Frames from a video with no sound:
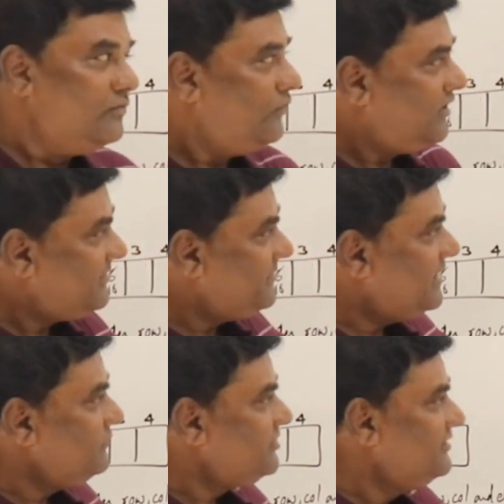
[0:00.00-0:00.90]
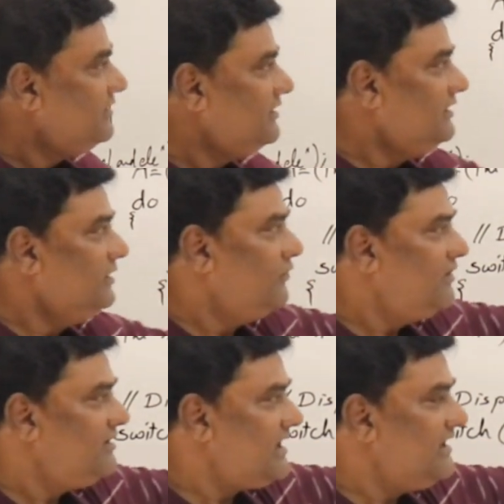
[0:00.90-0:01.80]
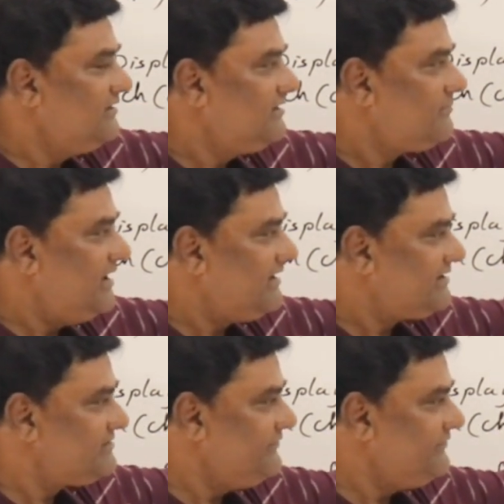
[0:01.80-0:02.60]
What about lower triangular matrix?